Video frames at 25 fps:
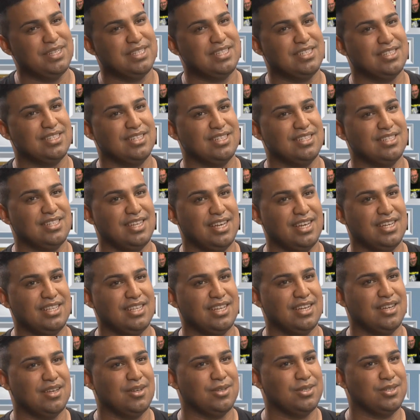it's hectic
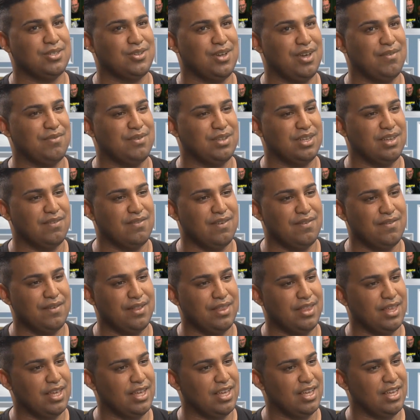because you have to give
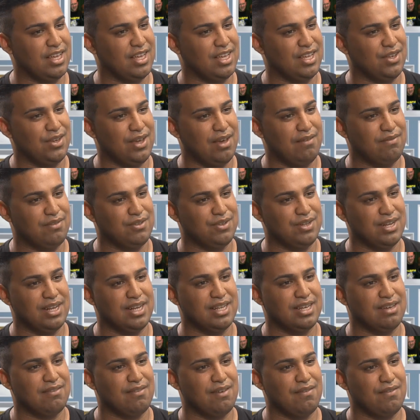everything. You have to really
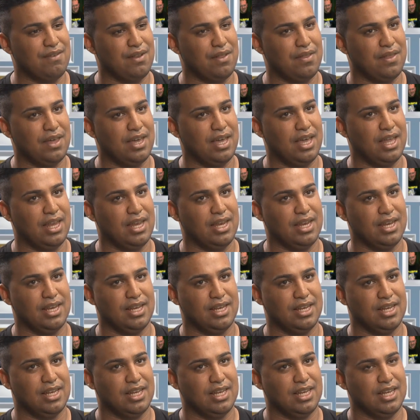give everything and.
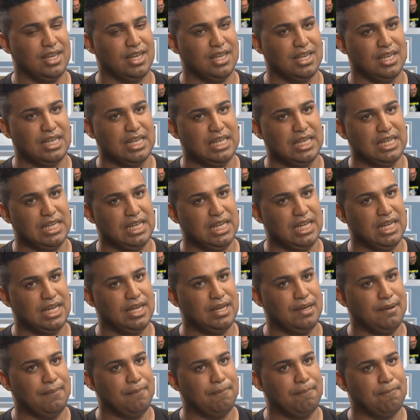
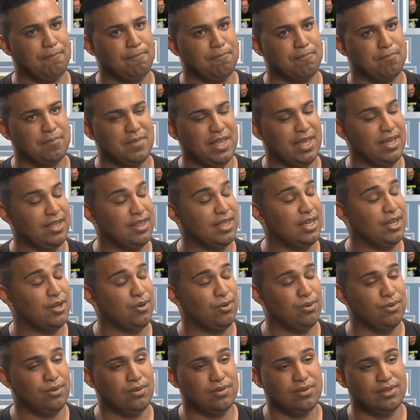They're
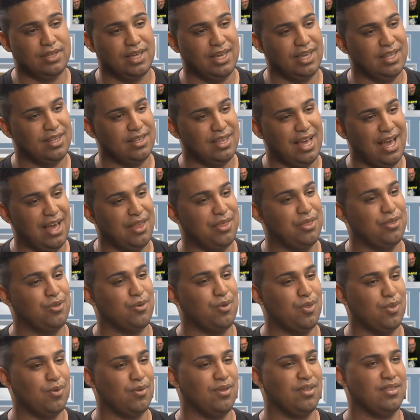cool. You
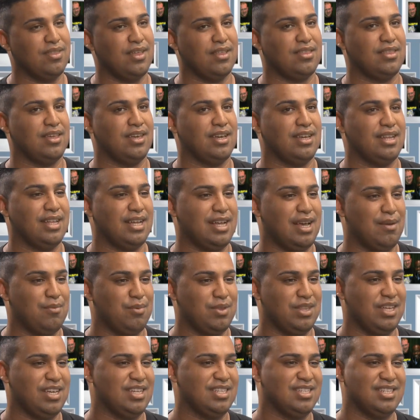think that they're going to come
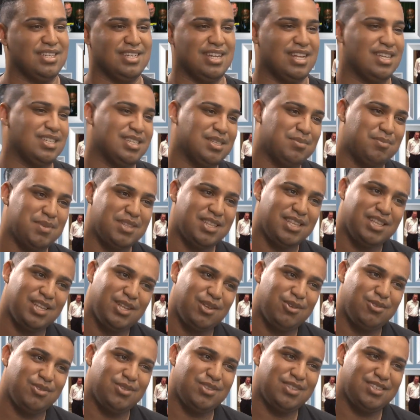with airs and graces, but they
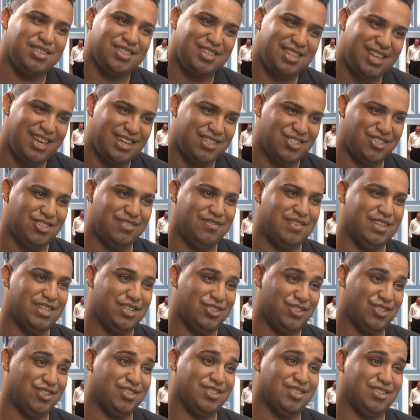don't. They're actually very
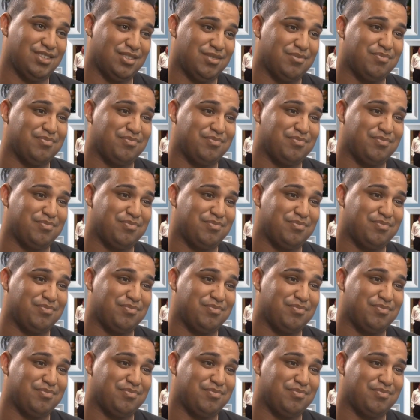chilled.